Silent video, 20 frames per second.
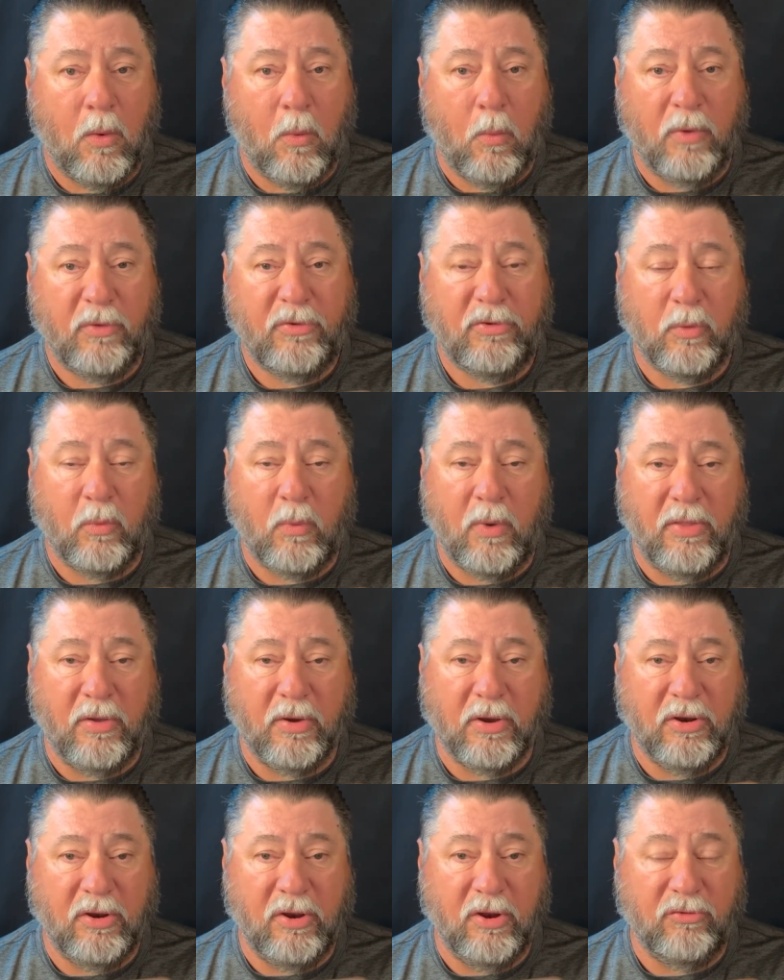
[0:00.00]
What's the
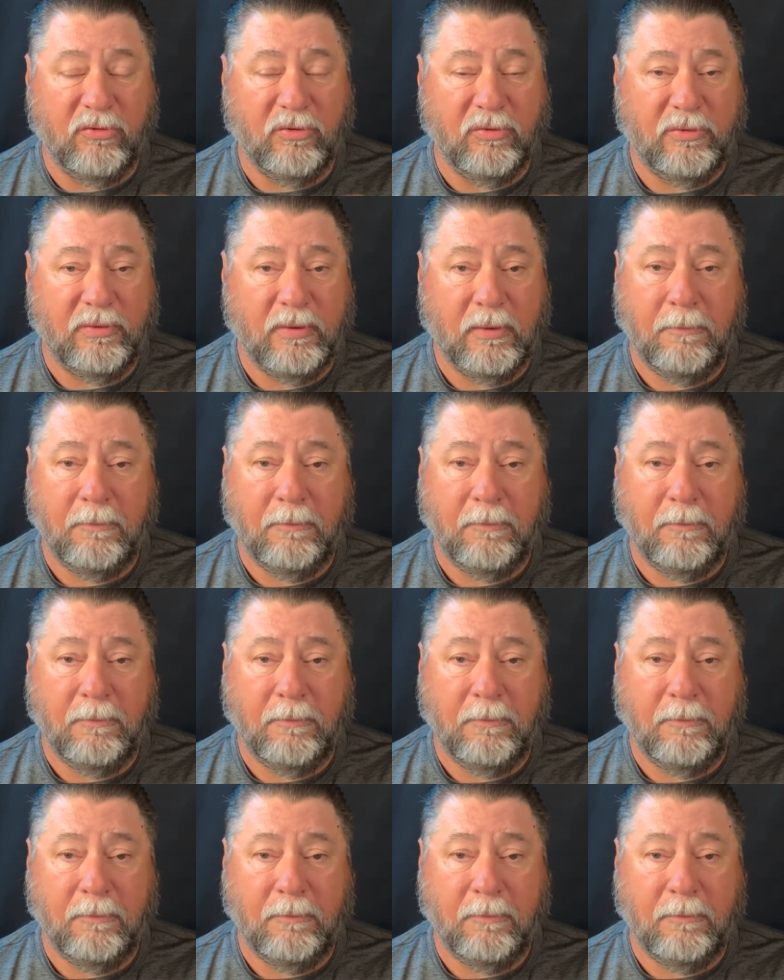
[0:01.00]
weather conditions?